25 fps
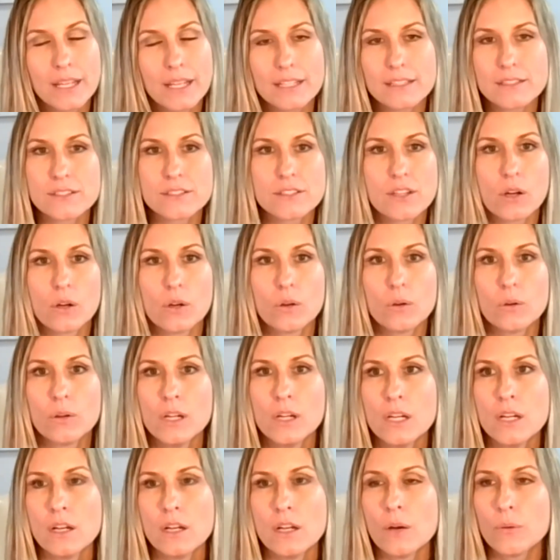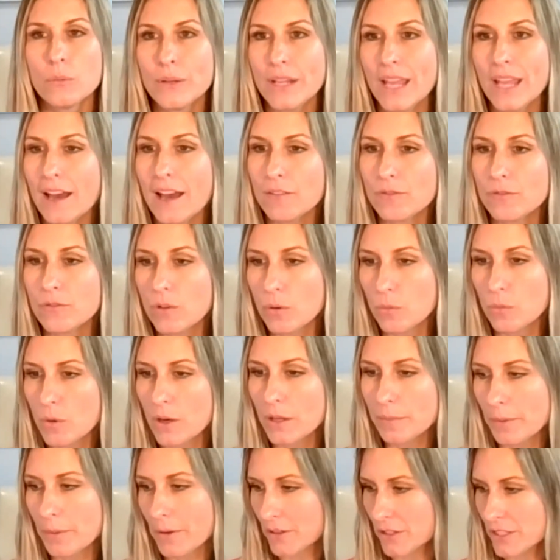And so we have
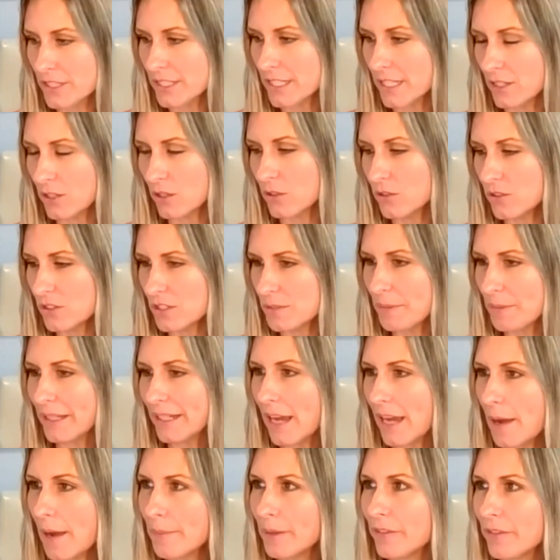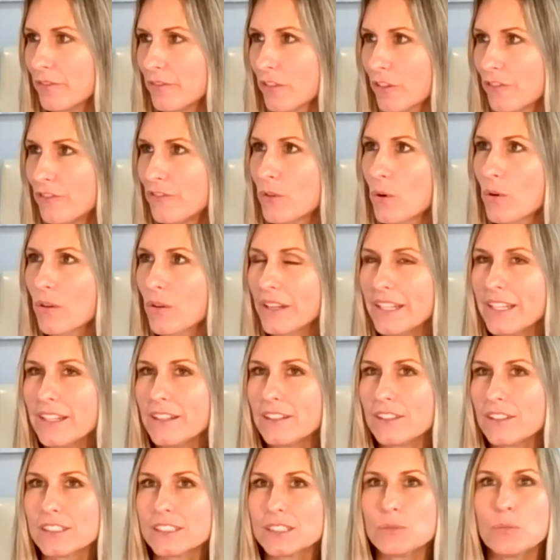one person who's been coming for 4
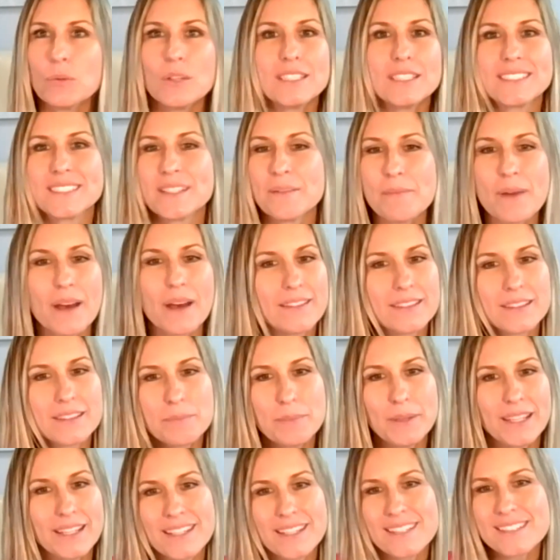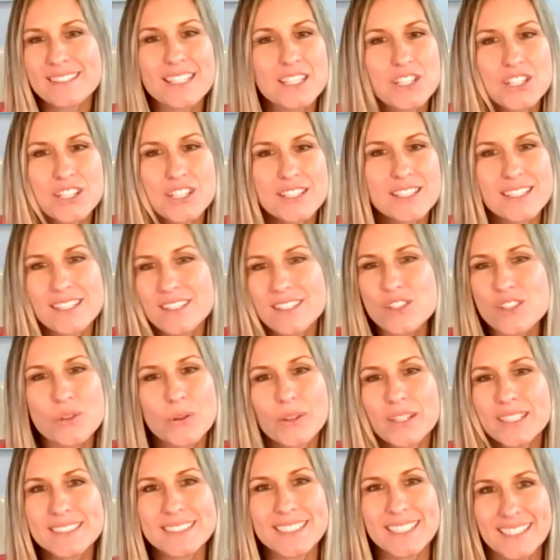years, once a month, because he just
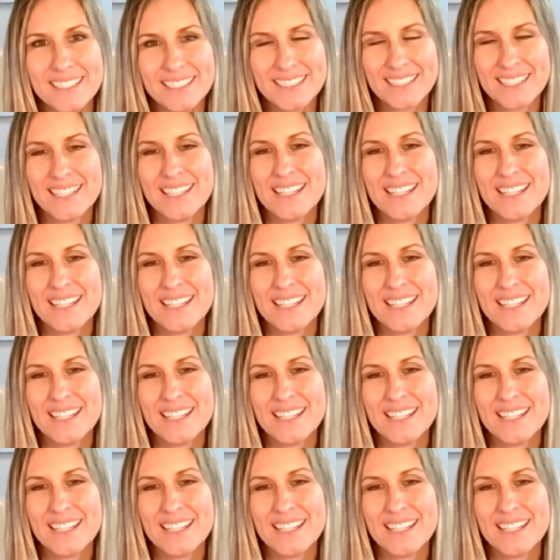enjoys it.